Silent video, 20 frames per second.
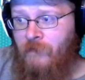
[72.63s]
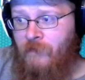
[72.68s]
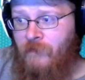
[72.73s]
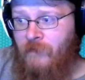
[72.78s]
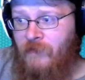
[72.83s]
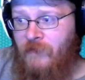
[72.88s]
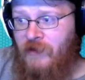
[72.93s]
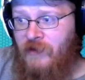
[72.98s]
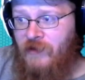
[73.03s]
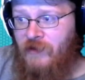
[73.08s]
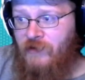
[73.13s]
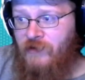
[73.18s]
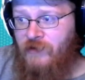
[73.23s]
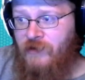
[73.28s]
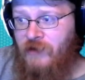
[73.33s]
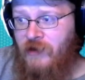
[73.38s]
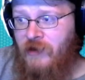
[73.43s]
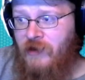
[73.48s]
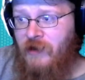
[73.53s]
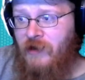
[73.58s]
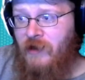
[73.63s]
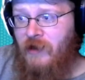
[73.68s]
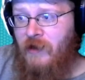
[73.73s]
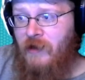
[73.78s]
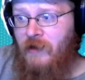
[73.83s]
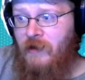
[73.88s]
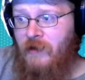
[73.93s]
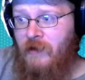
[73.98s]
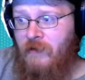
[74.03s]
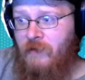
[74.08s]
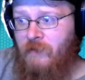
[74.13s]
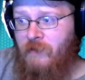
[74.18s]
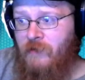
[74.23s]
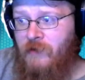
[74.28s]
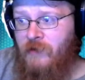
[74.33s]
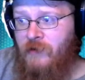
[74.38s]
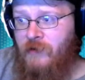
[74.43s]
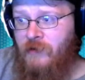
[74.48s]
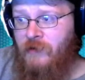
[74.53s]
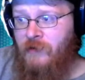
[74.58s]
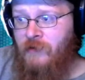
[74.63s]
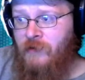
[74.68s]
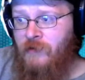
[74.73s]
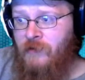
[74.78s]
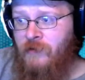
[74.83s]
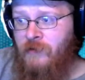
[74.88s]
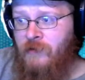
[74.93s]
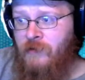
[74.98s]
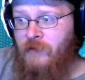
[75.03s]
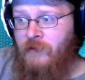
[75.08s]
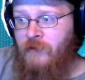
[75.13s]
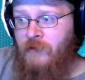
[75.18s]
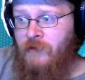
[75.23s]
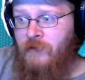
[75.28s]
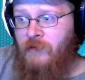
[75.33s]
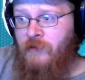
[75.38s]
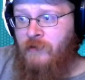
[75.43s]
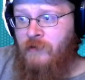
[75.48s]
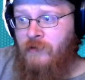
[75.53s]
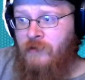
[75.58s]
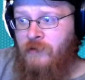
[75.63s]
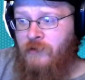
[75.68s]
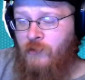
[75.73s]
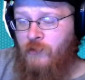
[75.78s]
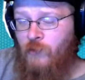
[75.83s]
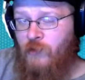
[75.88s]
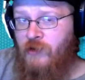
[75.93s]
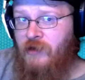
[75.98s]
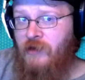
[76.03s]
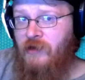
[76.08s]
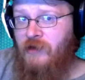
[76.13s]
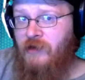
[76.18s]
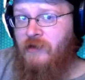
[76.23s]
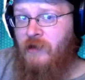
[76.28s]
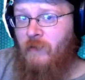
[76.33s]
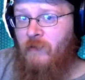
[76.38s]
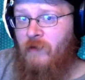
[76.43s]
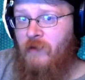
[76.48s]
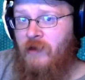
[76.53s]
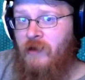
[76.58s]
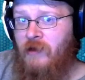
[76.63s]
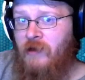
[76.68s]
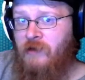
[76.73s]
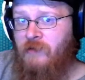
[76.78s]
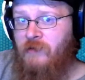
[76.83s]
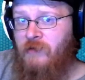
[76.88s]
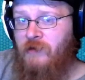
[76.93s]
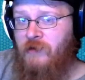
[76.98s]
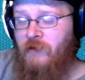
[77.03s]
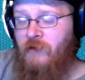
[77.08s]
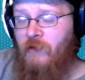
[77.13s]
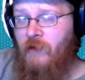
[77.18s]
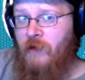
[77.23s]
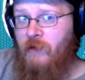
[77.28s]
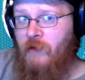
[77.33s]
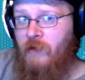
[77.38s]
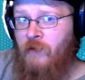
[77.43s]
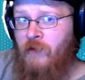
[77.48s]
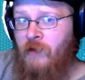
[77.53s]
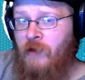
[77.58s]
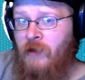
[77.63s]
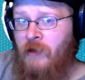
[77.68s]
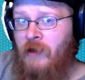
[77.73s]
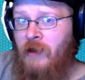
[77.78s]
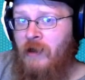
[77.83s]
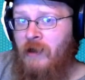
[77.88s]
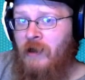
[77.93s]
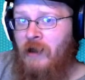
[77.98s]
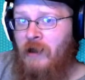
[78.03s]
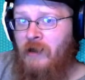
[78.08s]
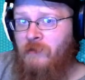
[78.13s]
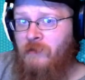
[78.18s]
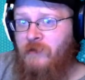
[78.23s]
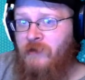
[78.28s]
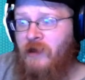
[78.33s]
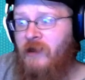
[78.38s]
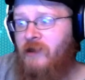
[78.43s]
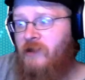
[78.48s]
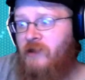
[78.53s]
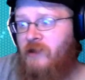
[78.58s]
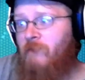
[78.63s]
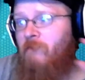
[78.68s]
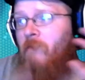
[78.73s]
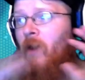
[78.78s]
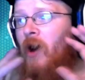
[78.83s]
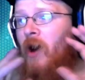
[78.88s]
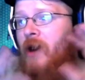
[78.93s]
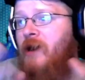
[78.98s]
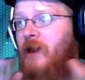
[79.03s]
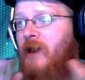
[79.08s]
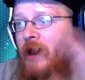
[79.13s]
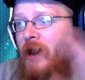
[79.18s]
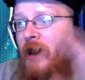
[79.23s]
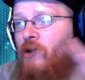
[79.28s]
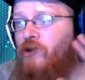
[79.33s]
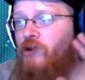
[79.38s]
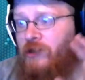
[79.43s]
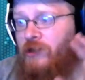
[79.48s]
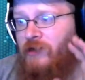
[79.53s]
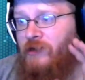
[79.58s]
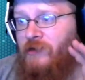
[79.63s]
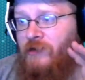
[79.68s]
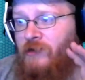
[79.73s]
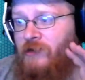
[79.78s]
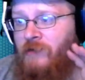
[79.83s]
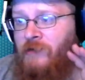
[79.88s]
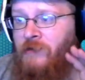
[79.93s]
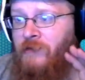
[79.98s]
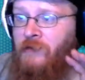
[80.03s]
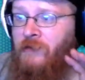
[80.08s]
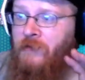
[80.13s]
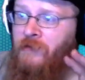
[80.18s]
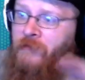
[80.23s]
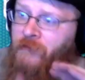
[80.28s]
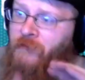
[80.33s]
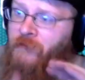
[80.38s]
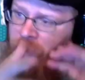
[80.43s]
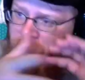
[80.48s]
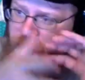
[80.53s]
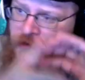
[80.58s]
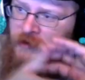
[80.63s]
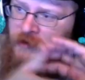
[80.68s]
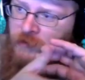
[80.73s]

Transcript: that there's this lady named. So what this company has been doing, taking demonic energies, Steam